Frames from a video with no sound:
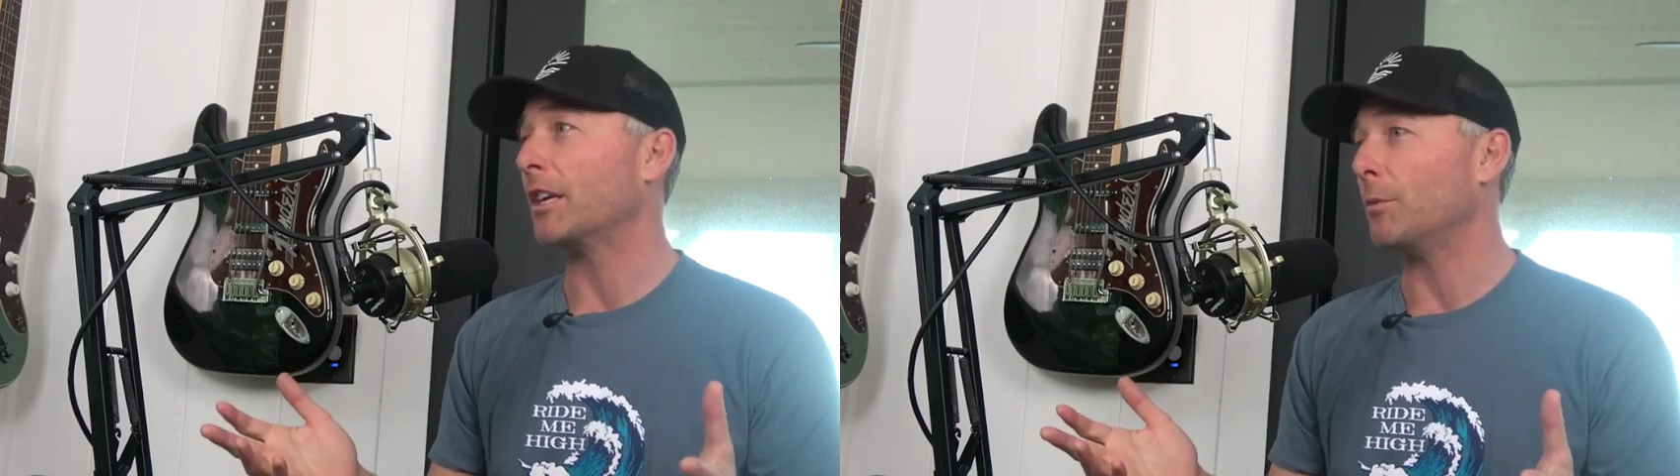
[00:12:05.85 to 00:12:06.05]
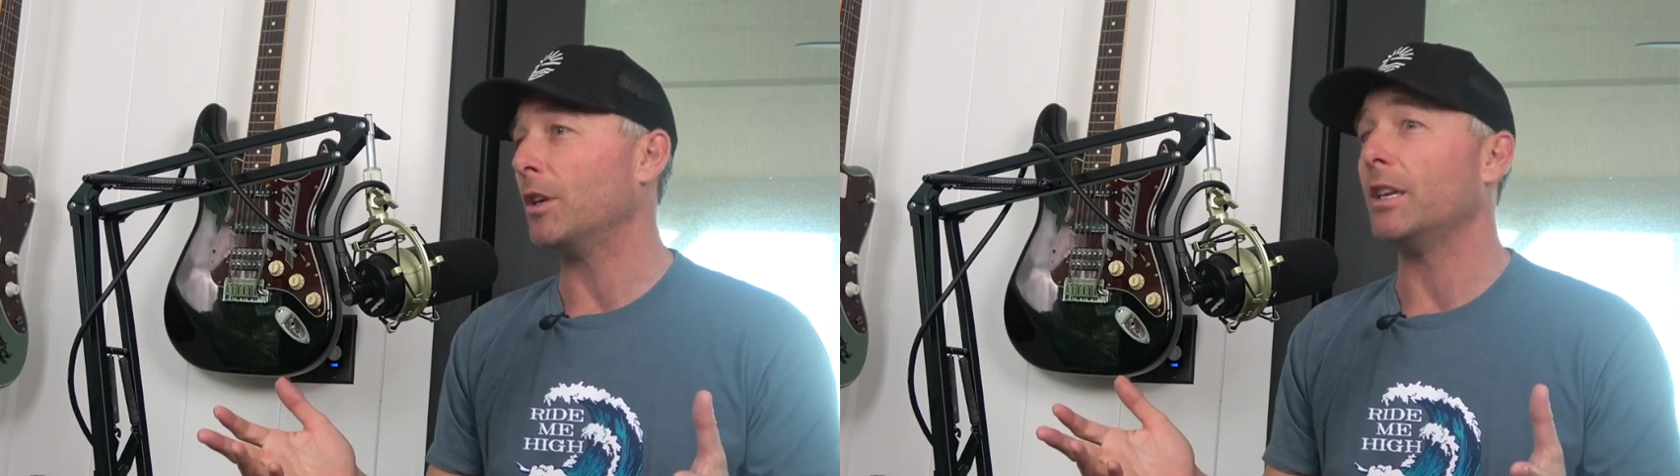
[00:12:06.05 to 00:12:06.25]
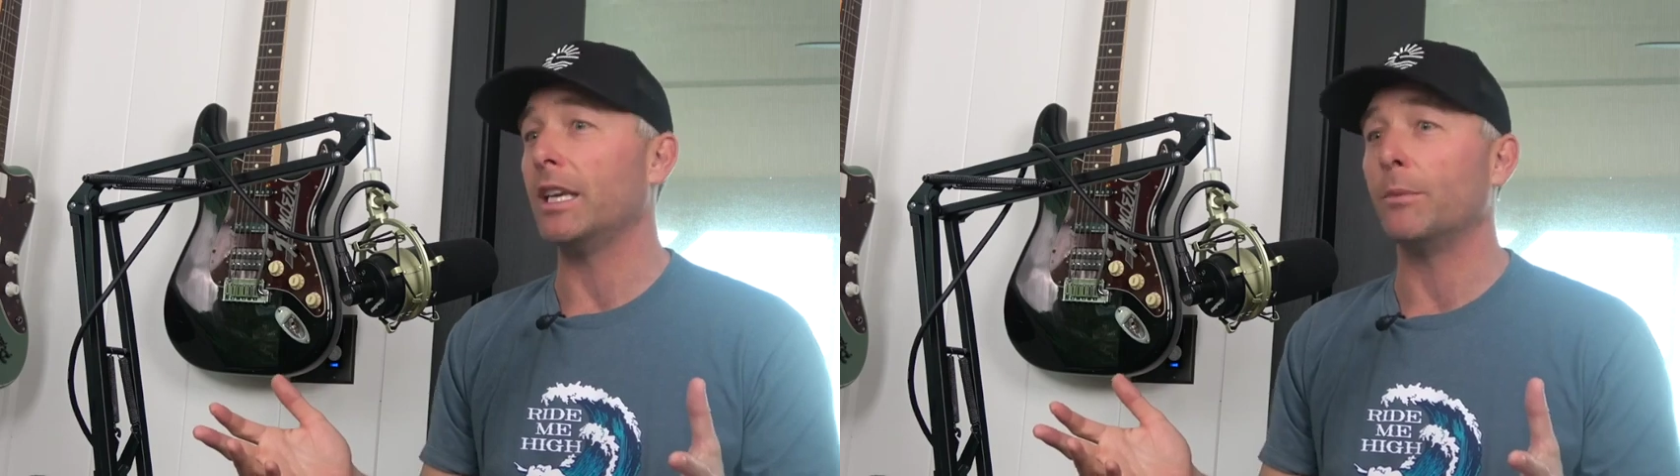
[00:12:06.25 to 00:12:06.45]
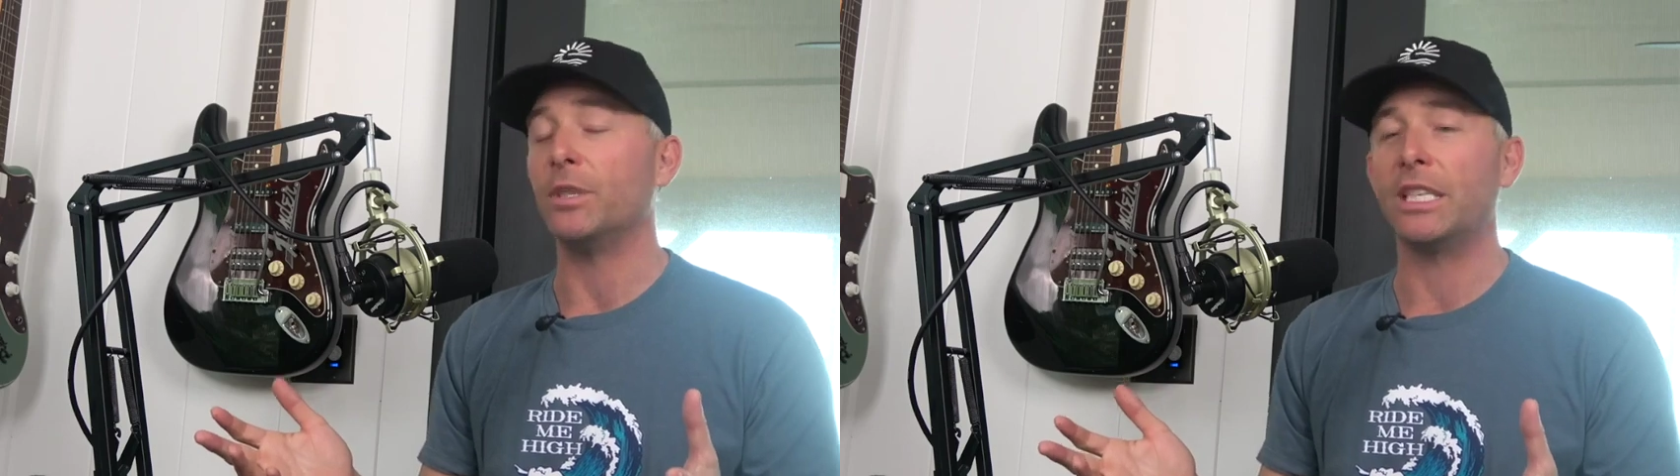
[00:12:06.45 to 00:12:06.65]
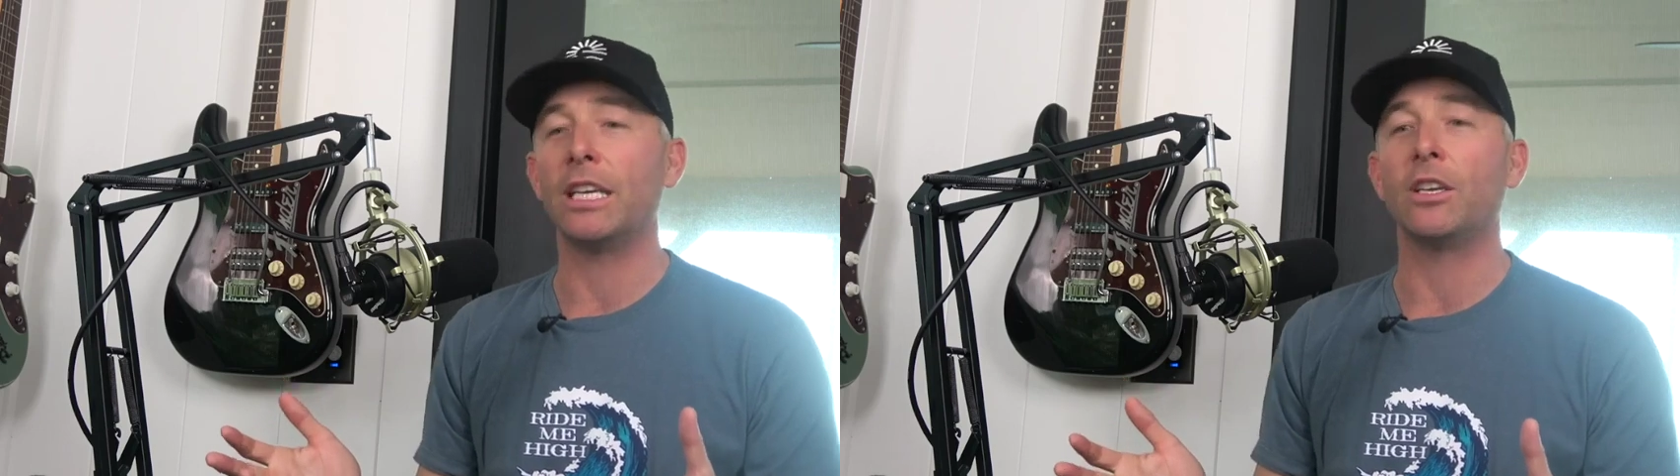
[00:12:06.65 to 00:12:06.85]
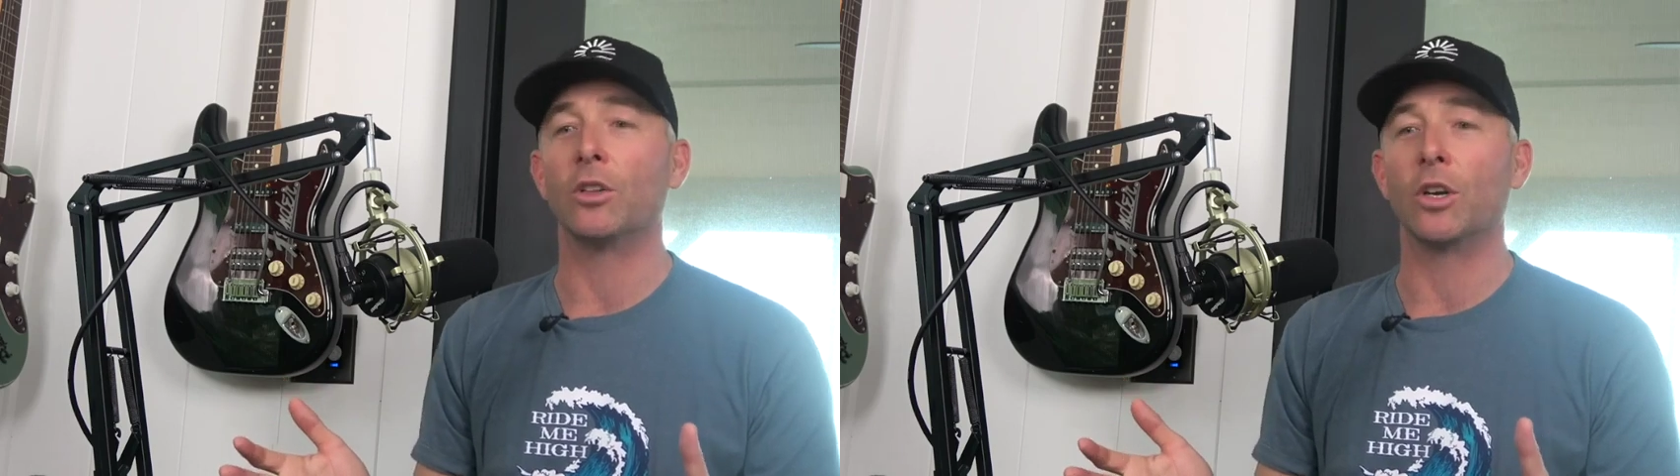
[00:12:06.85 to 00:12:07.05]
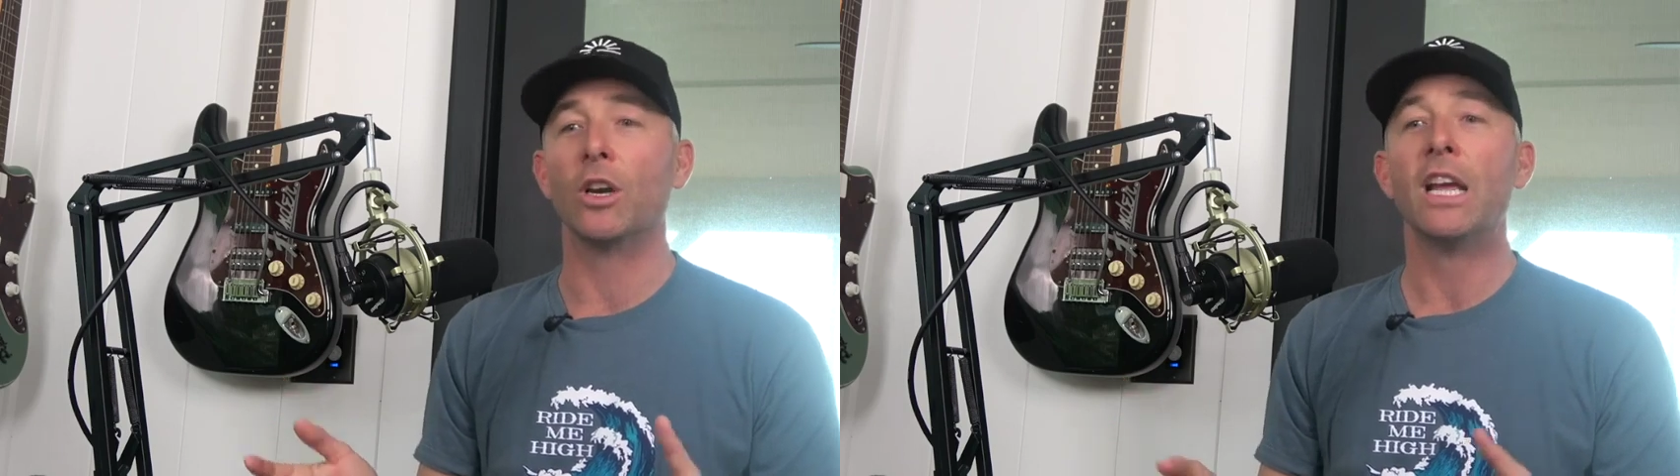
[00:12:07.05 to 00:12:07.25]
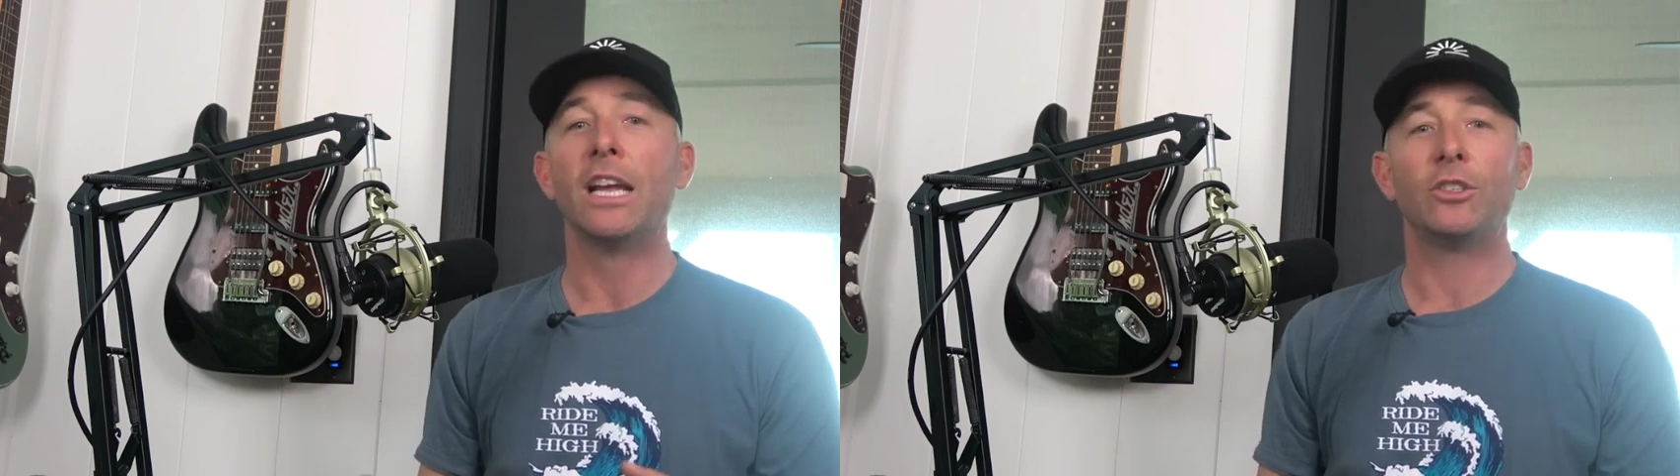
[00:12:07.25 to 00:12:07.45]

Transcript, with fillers: community in particular